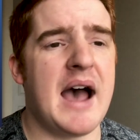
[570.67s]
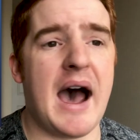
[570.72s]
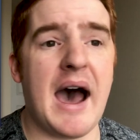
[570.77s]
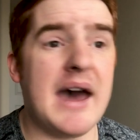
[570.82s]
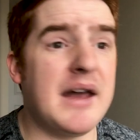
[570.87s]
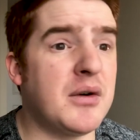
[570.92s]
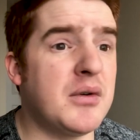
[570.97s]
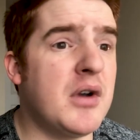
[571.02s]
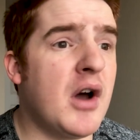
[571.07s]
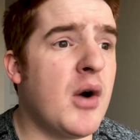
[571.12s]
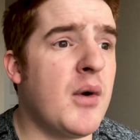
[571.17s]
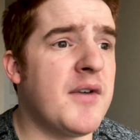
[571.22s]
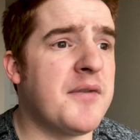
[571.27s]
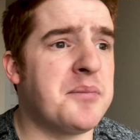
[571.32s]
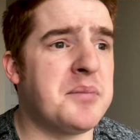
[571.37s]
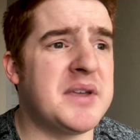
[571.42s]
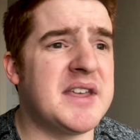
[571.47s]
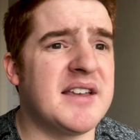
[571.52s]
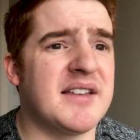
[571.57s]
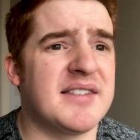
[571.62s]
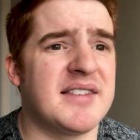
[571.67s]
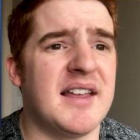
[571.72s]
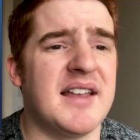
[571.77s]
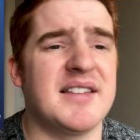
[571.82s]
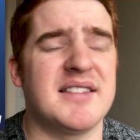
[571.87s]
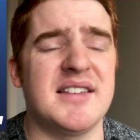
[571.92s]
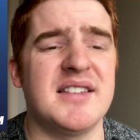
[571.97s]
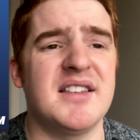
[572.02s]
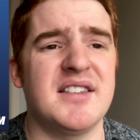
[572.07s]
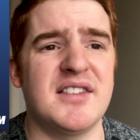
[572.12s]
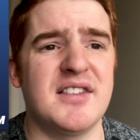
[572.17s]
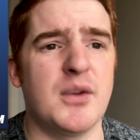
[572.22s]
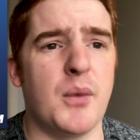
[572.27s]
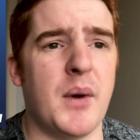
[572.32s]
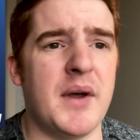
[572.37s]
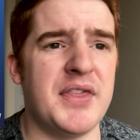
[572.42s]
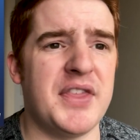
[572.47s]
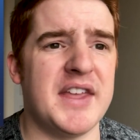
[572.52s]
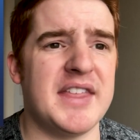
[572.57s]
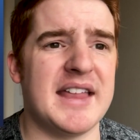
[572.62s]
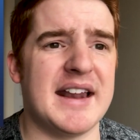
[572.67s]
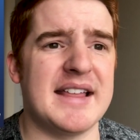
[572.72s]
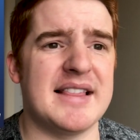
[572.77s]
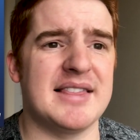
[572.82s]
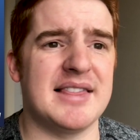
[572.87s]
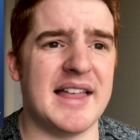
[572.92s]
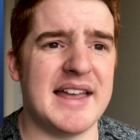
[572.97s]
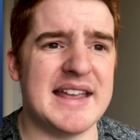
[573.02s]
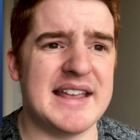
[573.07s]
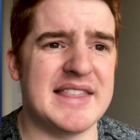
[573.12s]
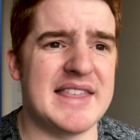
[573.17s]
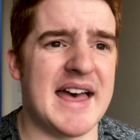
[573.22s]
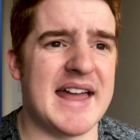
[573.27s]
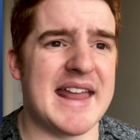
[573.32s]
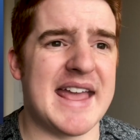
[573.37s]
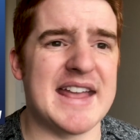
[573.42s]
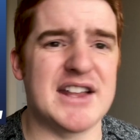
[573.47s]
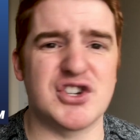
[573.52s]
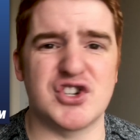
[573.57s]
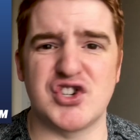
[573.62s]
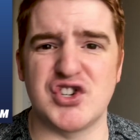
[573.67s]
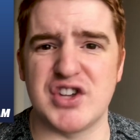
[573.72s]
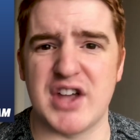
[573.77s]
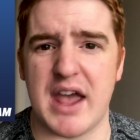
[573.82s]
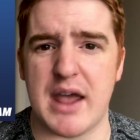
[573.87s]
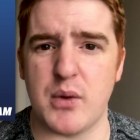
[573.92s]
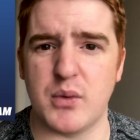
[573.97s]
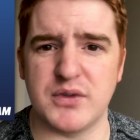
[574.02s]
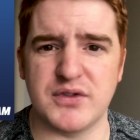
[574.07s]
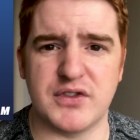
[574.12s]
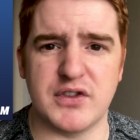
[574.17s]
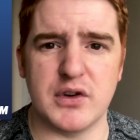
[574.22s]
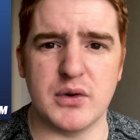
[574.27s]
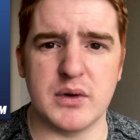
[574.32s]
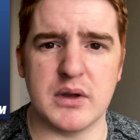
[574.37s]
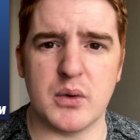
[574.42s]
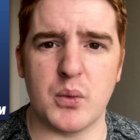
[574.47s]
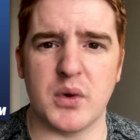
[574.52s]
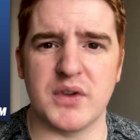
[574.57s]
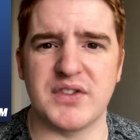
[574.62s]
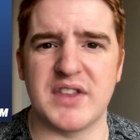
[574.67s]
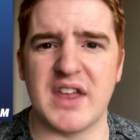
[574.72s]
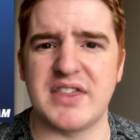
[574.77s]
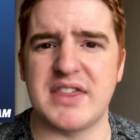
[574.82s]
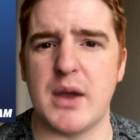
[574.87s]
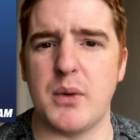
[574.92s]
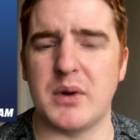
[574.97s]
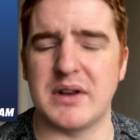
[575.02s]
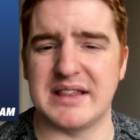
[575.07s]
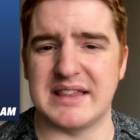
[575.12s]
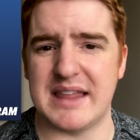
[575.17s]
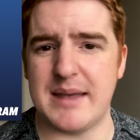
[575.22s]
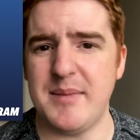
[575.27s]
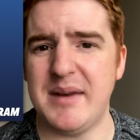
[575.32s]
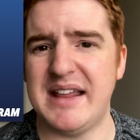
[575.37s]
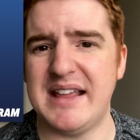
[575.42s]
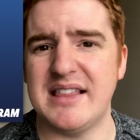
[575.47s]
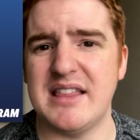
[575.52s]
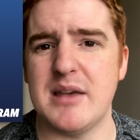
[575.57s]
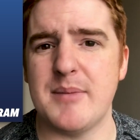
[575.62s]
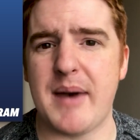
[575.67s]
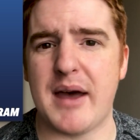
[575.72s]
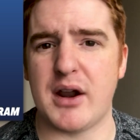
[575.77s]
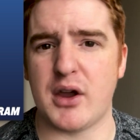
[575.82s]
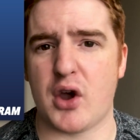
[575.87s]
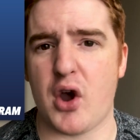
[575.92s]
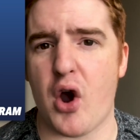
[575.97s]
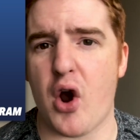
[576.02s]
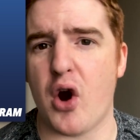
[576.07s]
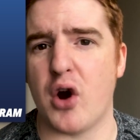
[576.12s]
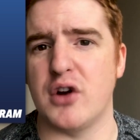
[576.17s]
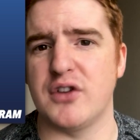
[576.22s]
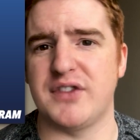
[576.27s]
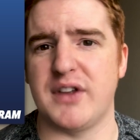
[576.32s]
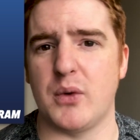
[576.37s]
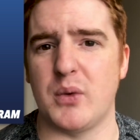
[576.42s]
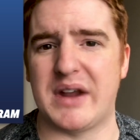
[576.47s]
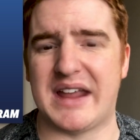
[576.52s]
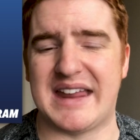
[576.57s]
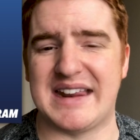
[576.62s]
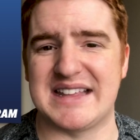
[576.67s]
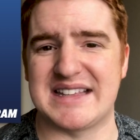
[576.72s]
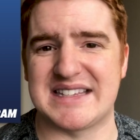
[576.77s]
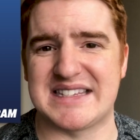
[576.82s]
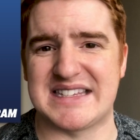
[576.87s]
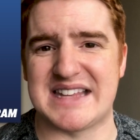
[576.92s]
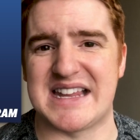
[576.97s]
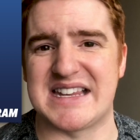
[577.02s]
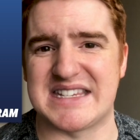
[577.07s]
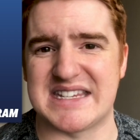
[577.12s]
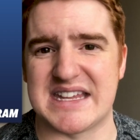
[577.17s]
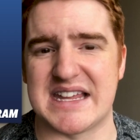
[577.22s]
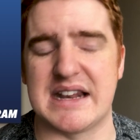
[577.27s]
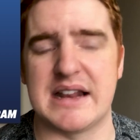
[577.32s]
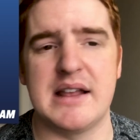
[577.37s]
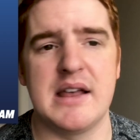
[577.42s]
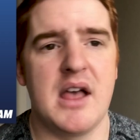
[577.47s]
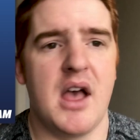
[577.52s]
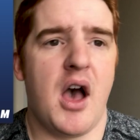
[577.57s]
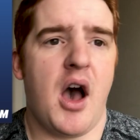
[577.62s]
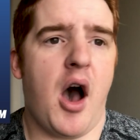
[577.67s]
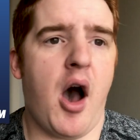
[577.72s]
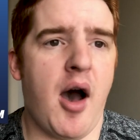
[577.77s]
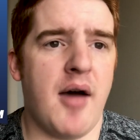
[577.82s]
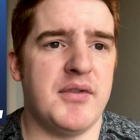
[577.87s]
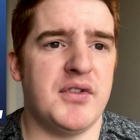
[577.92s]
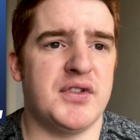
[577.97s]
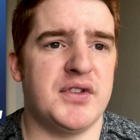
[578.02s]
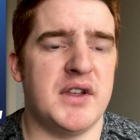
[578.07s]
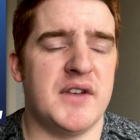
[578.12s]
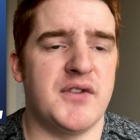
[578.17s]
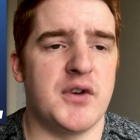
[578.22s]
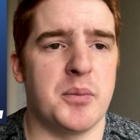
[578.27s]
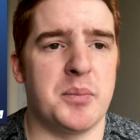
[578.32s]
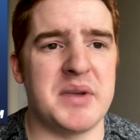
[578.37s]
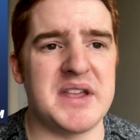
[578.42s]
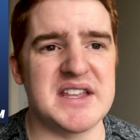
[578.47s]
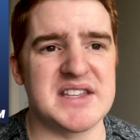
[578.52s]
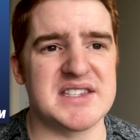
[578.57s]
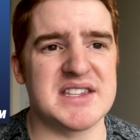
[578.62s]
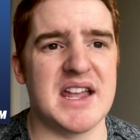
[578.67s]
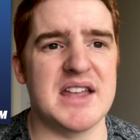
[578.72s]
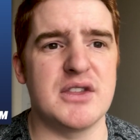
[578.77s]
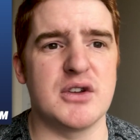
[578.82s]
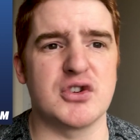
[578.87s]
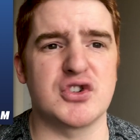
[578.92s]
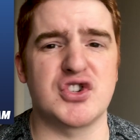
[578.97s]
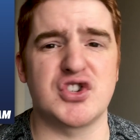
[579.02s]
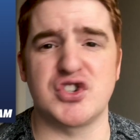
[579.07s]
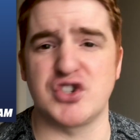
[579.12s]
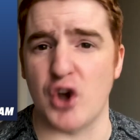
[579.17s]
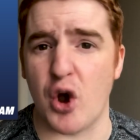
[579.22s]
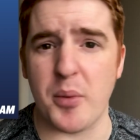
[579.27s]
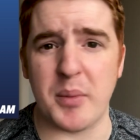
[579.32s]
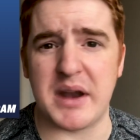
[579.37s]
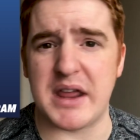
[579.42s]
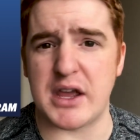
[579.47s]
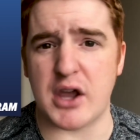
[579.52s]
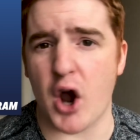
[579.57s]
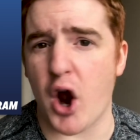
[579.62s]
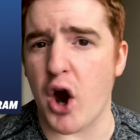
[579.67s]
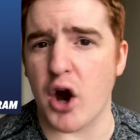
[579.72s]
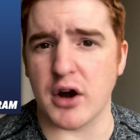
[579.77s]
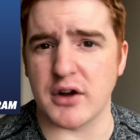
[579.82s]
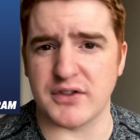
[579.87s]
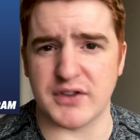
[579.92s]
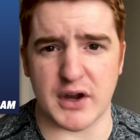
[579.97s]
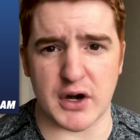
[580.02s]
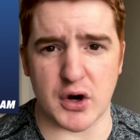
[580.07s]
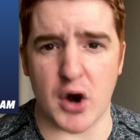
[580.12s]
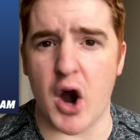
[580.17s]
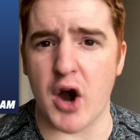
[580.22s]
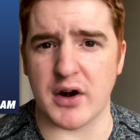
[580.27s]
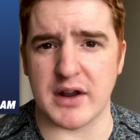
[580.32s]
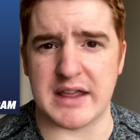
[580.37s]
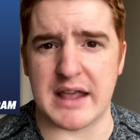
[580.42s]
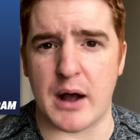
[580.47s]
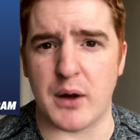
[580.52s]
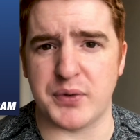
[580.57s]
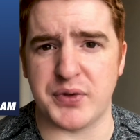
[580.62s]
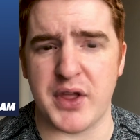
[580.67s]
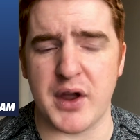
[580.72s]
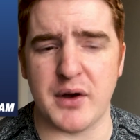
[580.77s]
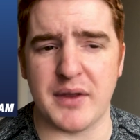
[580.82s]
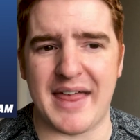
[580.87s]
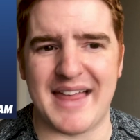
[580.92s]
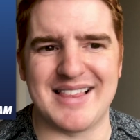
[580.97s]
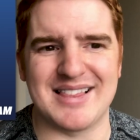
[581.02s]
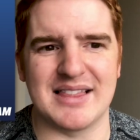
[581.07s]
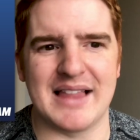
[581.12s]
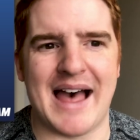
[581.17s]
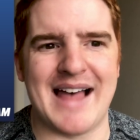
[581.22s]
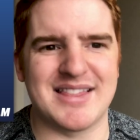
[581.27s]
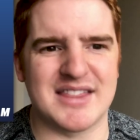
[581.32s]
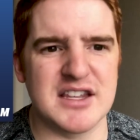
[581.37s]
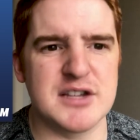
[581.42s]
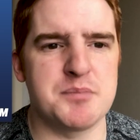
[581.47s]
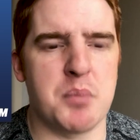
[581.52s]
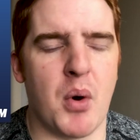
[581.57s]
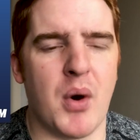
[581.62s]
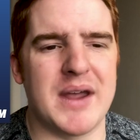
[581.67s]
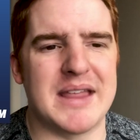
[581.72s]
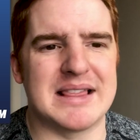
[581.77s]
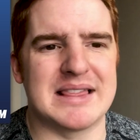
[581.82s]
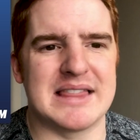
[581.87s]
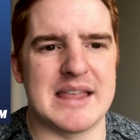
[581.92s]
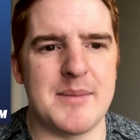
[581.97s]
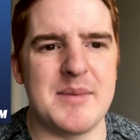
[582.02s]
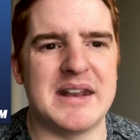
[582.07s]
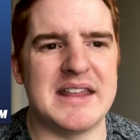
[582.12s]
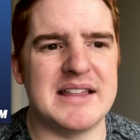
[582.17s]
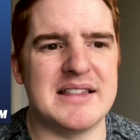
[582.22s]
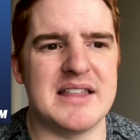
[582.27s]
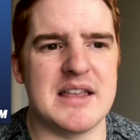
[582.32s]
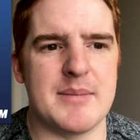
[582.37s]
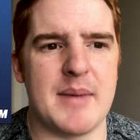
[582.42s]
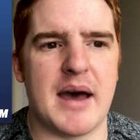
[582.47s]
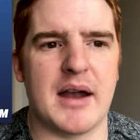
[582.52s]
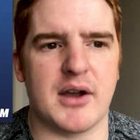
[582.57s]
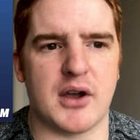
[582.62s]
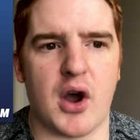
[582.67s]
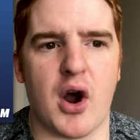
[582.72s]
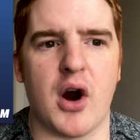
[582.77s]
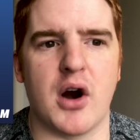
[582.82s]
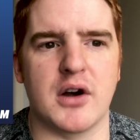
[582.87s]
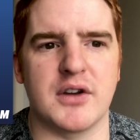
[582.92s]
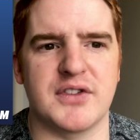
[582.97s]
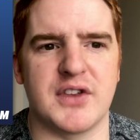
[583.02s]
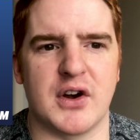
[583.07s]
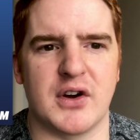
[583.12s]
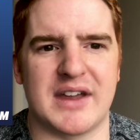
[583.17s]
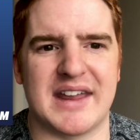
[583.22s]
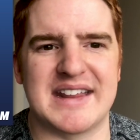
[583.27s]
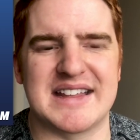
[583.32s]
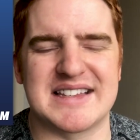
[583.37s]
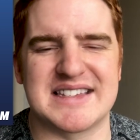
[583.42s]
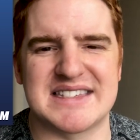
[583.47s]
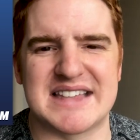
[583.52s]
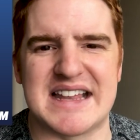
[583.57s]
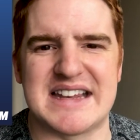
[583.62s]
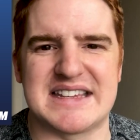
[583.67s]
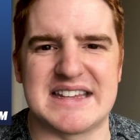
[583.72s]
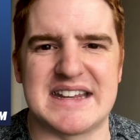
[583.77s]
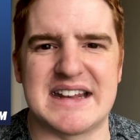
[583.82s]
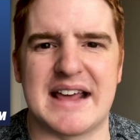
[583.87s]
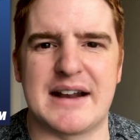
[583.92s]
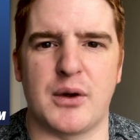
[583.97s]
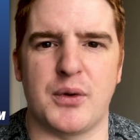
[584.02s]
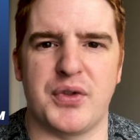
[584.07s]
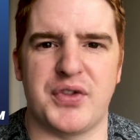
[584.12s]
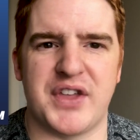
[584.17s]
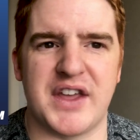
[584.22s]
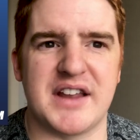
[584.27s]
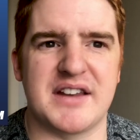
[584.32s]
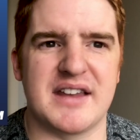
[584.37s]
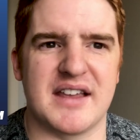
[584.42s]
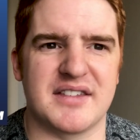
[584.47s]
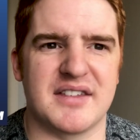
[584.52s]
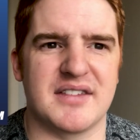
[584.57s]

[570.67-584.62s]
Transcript: I don't know if PSA... See, this is the one thing that I like that HGA was doing, was that they were limiting the amount of cards that were getting sent in. Obviously, if you're PSA, there's so many cards that are already out there that at this point, limiting the amount of cards that are getting sent in, I don't think